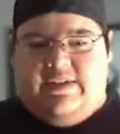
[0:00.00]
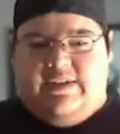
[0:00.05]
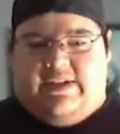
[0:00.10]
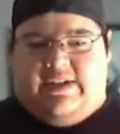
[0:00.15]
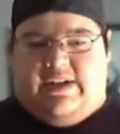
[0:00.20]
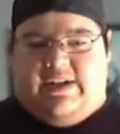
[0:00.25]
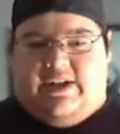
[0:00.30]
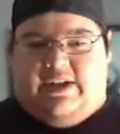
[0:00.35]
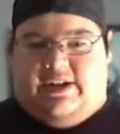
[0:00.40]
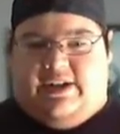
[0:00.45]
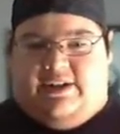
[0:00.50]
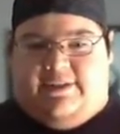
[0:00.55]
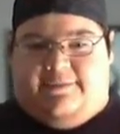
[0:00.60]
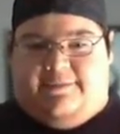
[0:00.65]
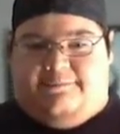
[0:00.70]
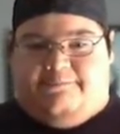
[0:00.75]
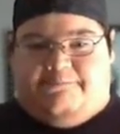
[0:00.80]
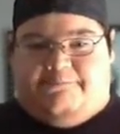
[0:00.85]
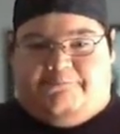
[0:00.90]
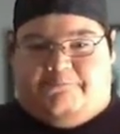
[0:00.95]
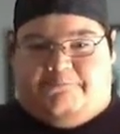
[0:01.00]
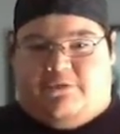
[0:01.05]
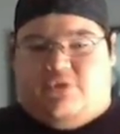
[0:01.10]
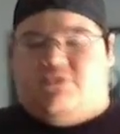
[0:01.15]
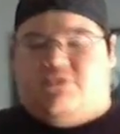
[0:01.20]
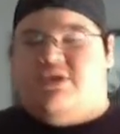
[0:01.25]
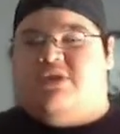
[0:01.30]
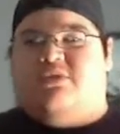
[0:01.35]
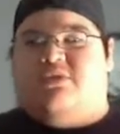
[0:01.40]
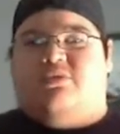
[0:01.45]
The
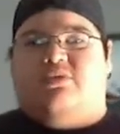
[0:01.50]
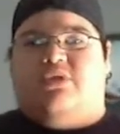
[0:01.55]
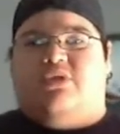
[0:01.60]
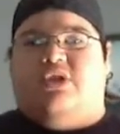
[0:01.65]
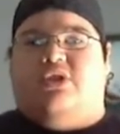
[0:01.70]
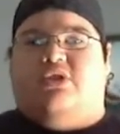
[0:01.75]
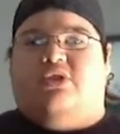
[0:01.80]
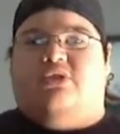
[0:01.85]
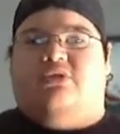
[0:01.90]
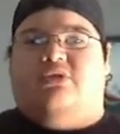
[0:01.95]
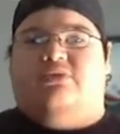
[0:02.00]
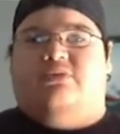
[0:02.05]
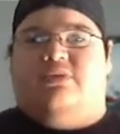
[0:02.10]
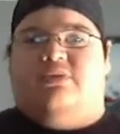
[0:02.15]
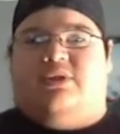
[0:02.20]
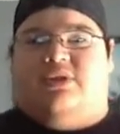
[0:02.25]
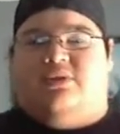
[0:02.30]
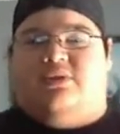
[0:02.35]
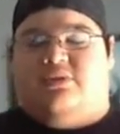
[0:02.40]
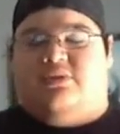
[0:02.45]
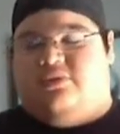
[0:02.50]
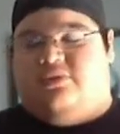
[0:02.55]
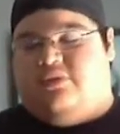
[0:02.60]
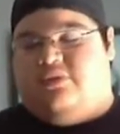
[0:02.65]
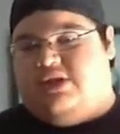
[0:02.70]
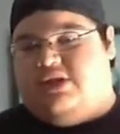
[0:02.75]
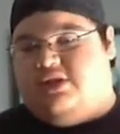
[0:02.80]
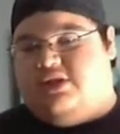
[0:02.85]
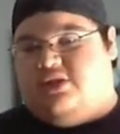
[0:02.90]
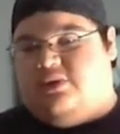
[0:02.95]

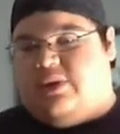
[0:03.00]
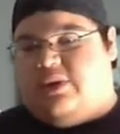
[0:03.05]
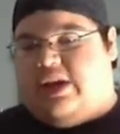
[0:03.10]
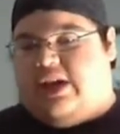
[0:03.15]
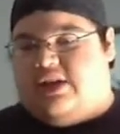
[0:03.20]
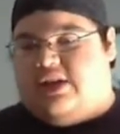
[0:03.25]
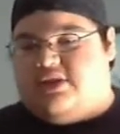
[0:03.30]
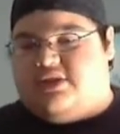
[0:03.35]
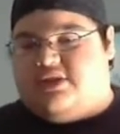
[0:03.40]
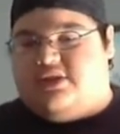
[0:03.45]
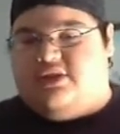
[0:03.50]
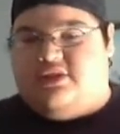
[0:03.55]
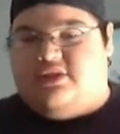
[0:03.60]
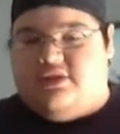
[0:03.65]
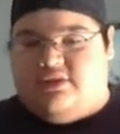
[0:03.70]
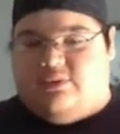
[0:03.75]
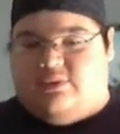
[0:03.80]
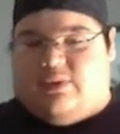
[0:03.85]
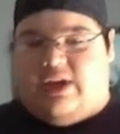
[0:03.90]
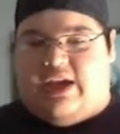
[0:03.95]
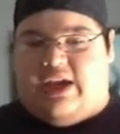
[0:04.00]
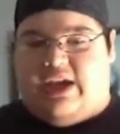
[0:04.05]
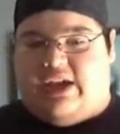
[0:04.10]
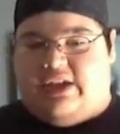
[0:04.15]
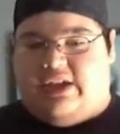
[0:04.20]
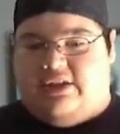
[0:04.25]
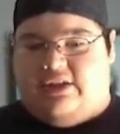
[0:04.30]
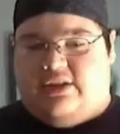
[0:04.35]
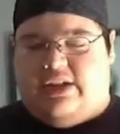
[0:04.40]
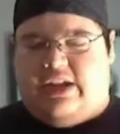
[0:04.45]
reason you ask
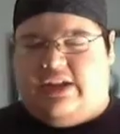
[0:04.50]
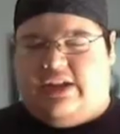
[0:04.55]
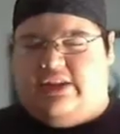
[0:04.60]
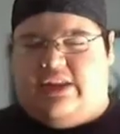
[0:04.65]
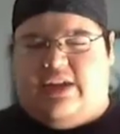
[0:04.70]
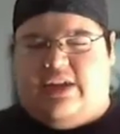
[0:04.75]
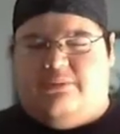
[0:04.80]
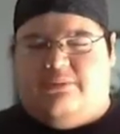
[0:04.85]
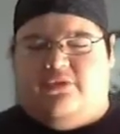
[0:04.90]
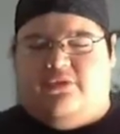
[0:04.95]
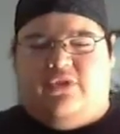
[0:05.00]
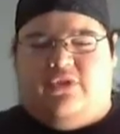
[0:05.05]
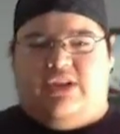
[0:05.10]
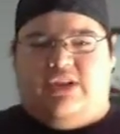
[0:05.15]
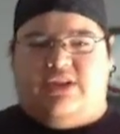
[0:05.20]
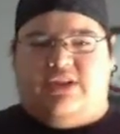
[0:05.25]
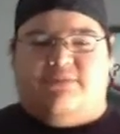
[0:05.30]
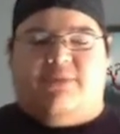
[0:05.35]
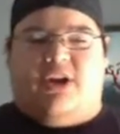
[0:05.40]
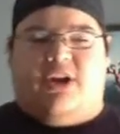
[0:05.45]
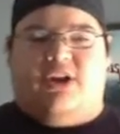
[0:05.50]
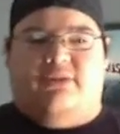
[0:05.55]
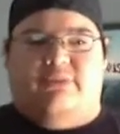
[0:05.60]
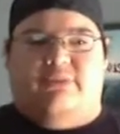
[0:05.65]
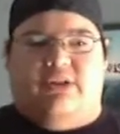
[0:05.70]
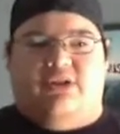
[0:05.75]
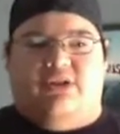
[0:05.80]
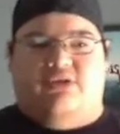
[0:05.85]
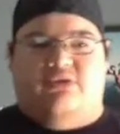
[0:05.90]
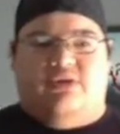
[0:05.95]
why that movie inspired
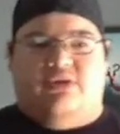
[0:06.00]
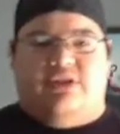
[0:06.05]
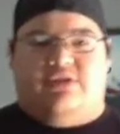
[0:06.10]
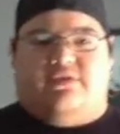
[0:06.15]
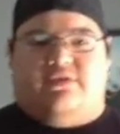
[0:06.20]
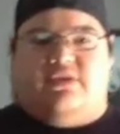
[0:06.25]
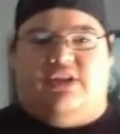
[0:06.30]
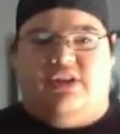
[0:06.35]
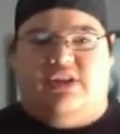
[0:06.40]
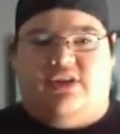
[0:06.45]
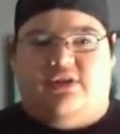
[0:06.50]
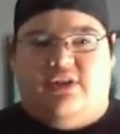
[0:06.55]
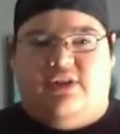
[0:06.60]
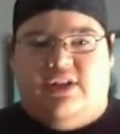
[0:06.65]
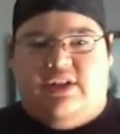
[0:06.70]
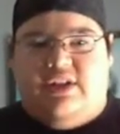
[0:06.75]
me to do this video,